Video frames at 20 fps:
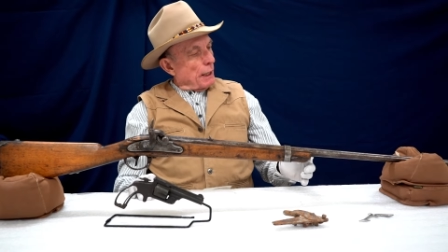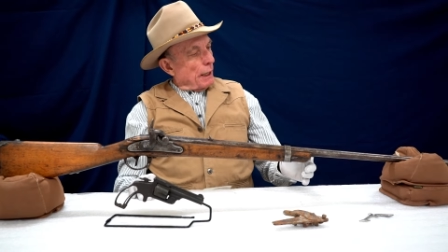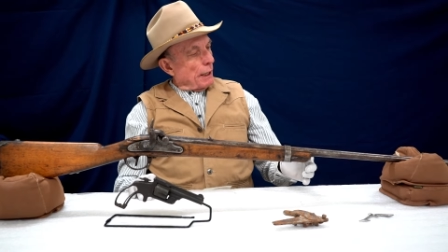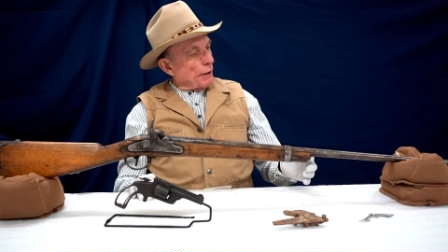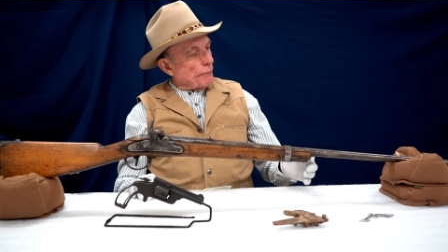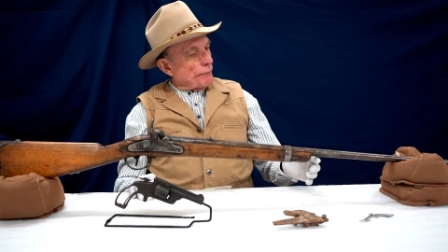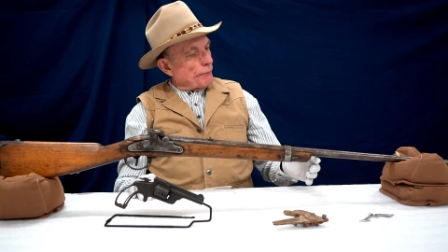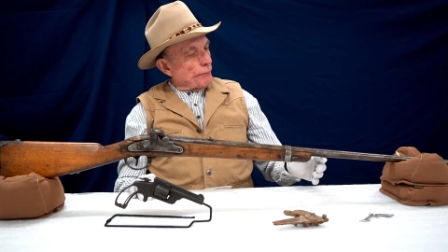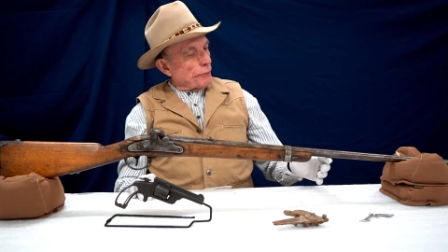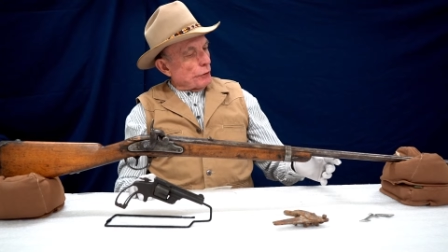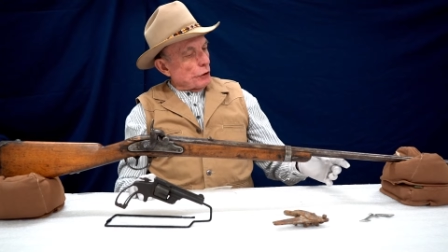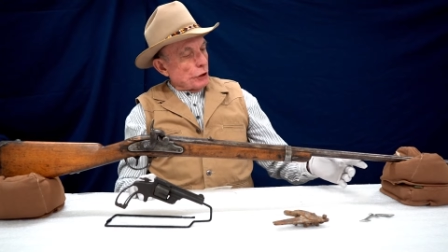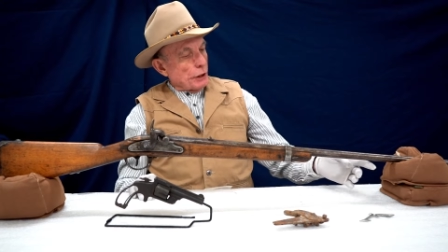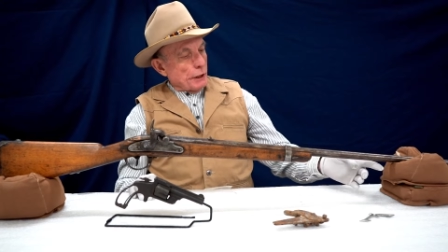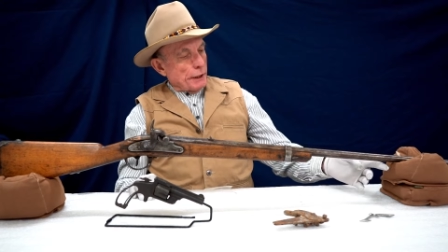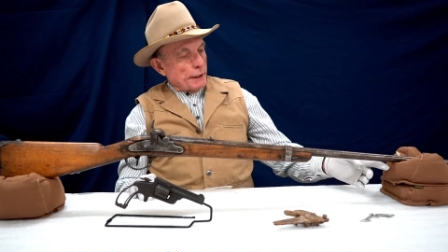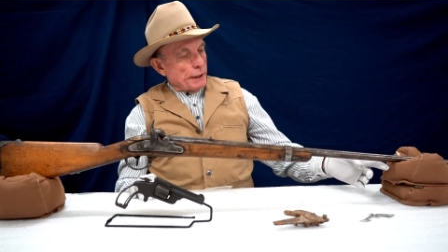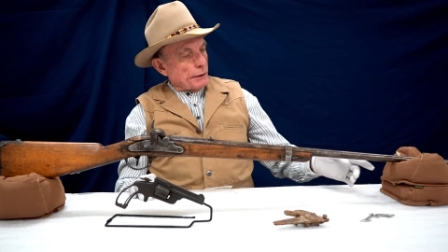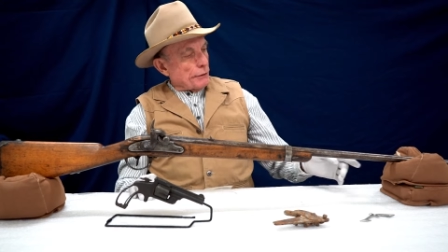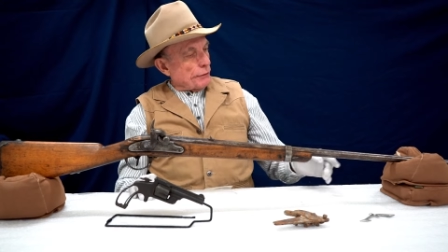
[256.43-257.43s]
a
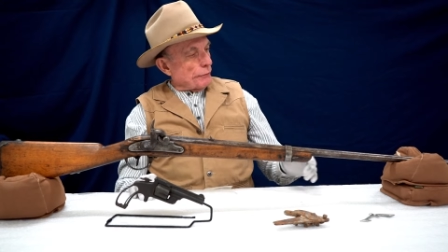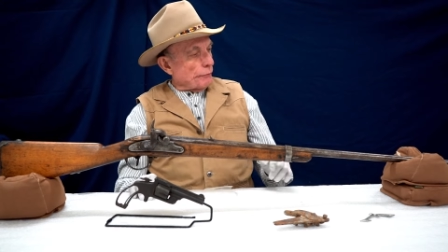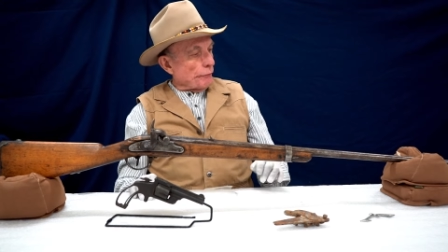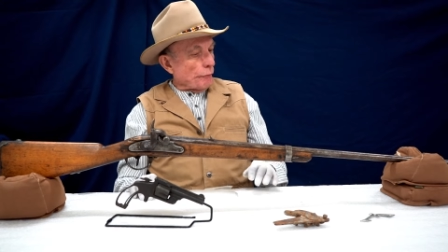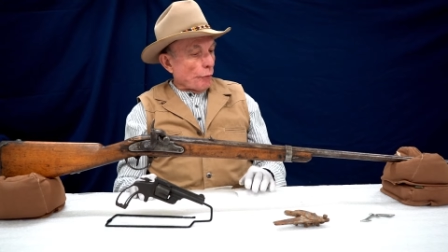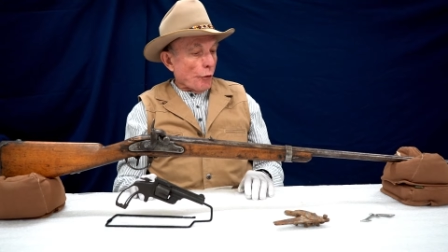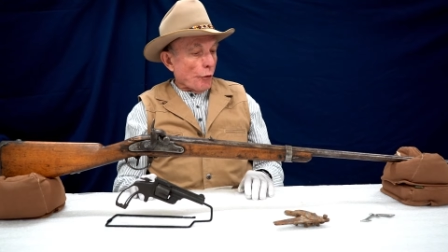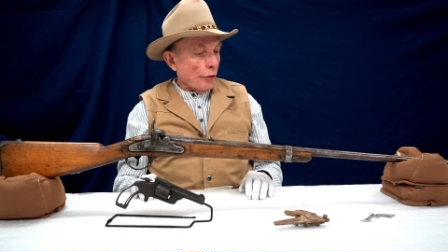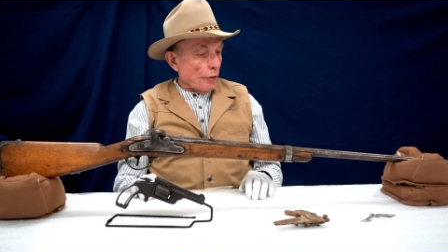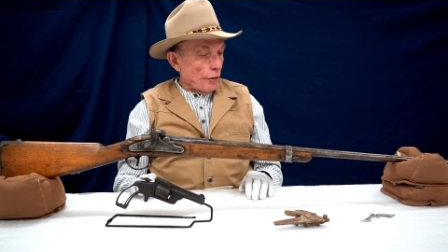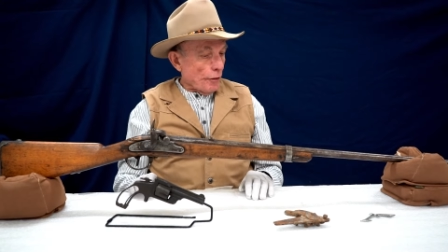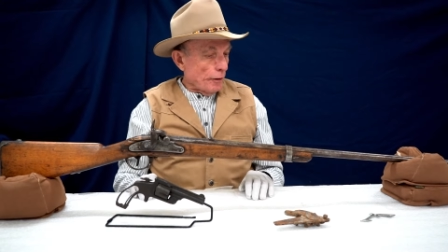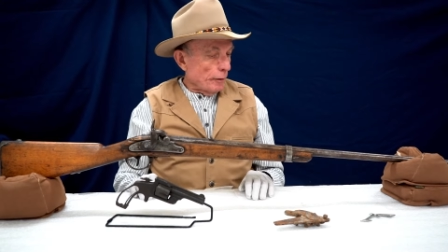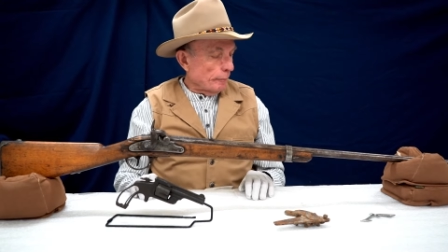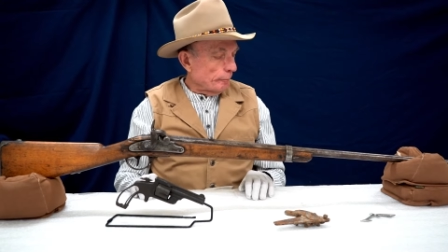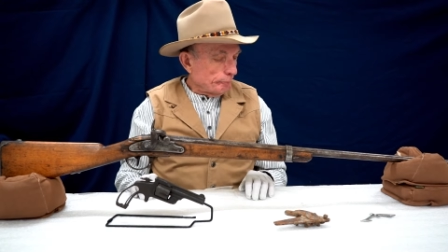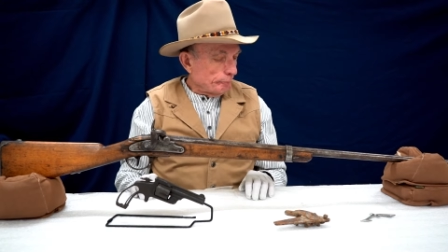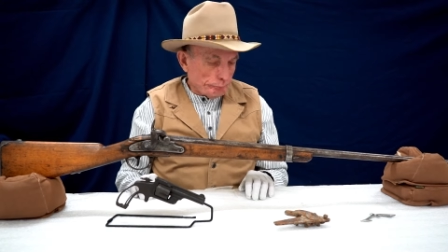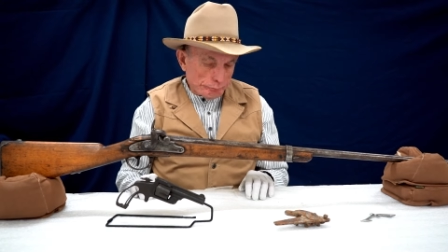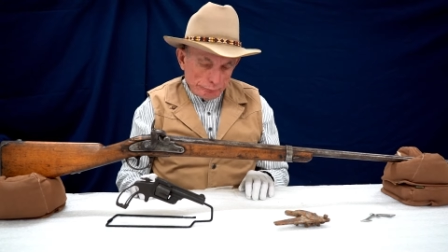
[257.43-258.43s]
full-length
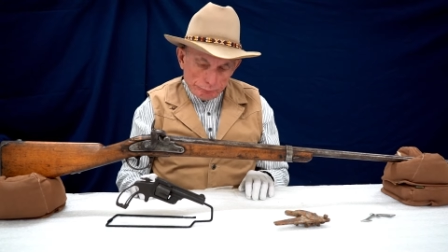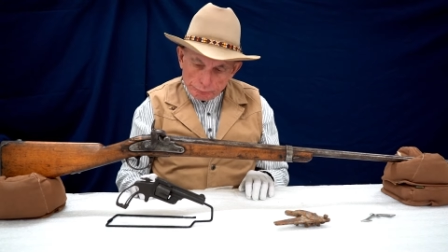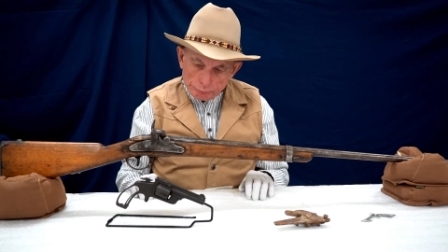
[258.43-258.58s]
forearm